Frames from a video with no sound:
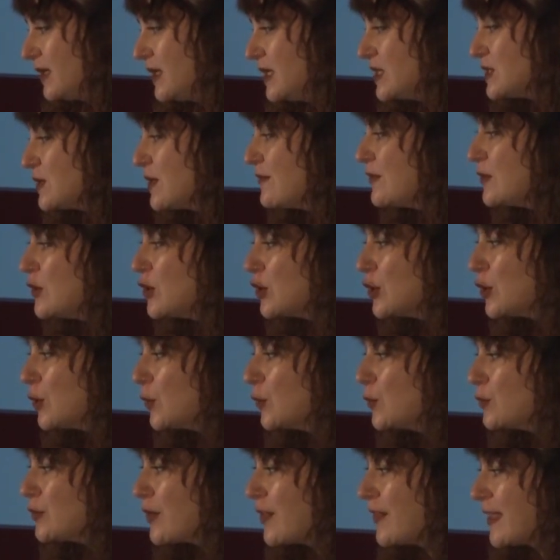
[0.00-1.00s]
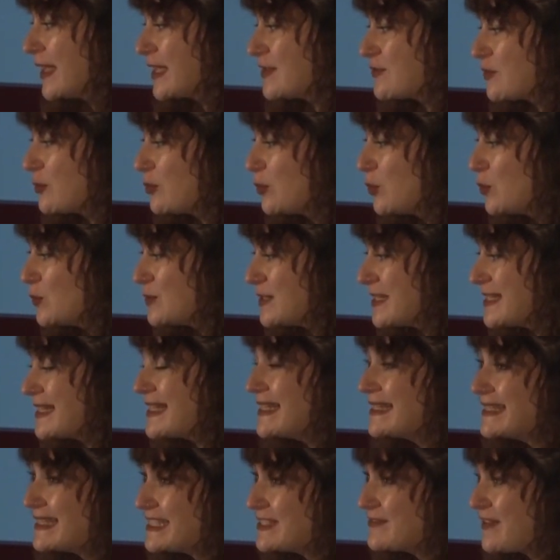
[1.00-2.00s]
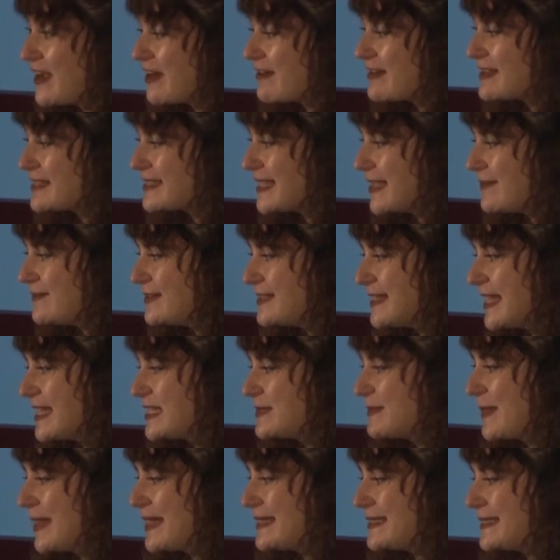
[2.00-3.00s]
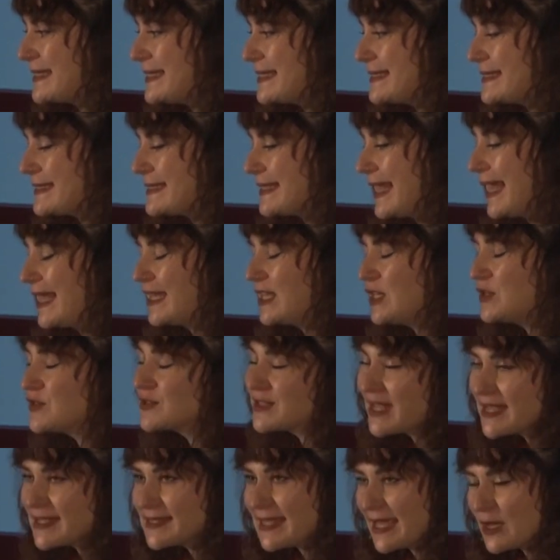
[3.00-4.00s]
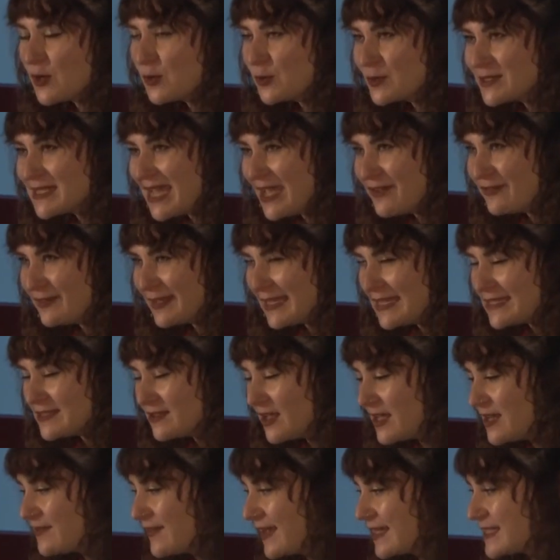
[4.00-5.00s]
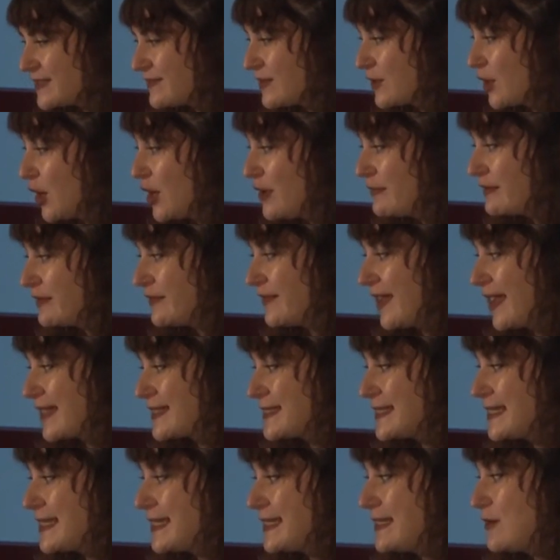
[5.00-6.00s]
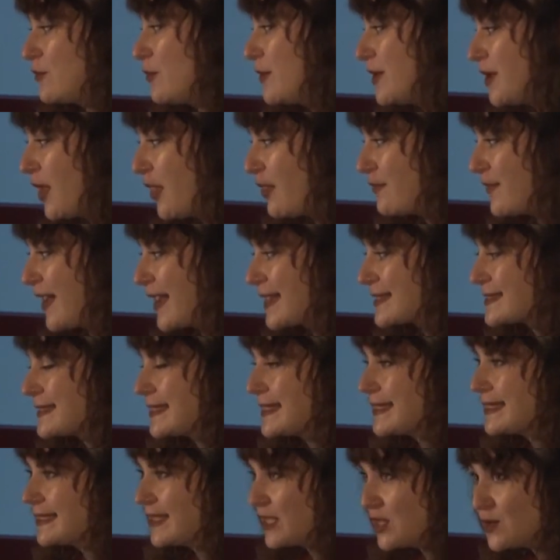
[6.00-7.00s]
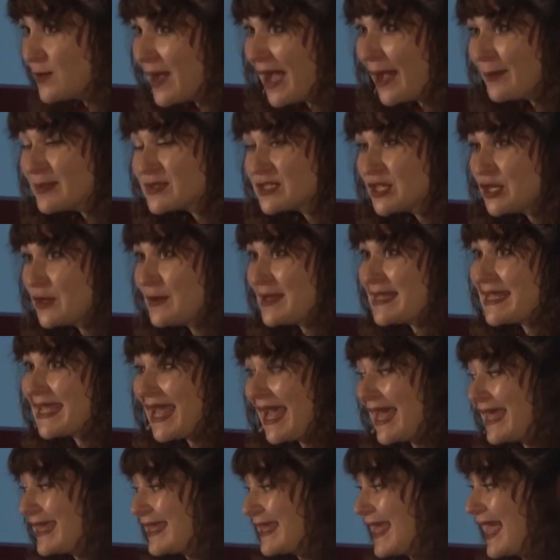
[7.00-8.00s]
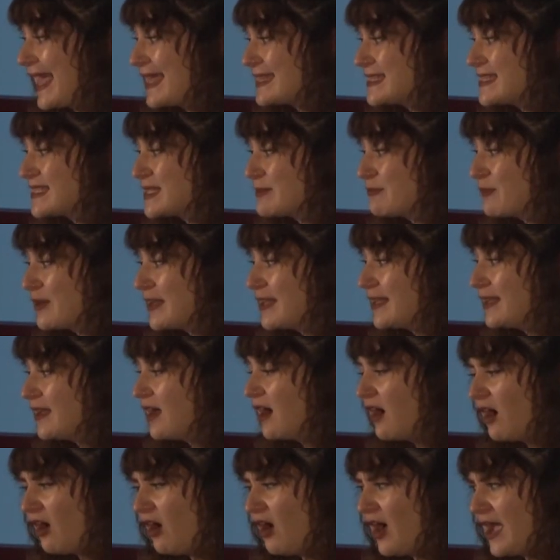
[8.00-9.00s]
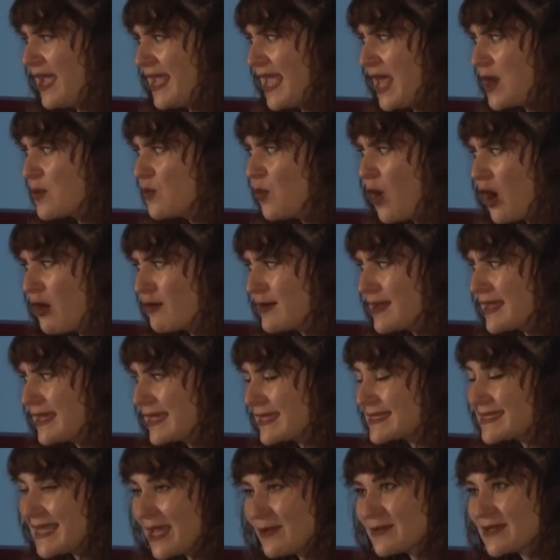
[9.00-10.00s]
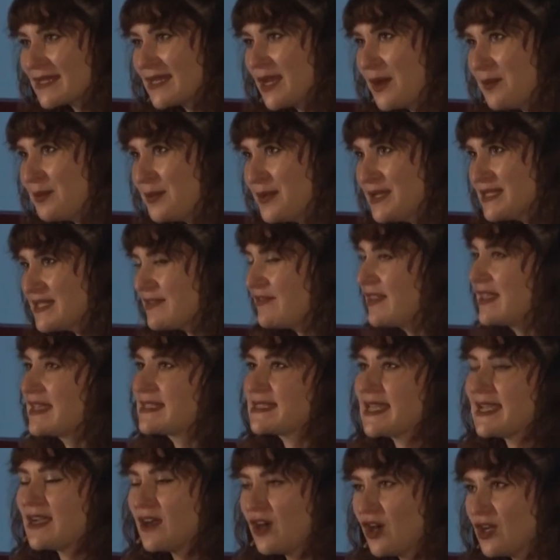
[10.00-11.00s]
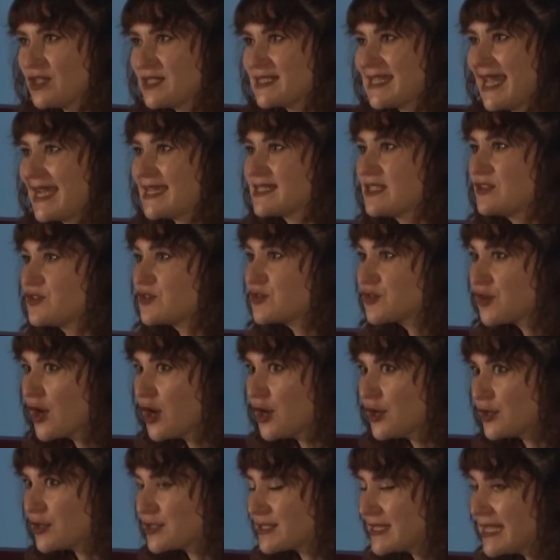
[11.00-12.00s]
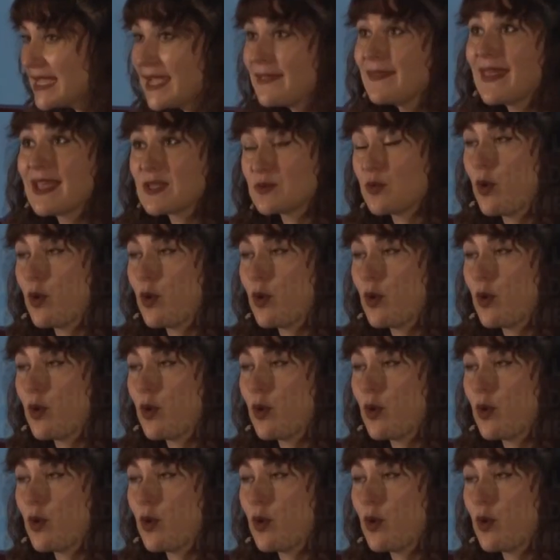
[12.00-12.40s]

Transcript: So if you look at all the things reported in these various safety databases, and you say they're all definitely side effects of the COVID vaccine or another vaccine, you absolutely can get to some really high and worrying sounding numbers of things like heart attacks and strokes, and that's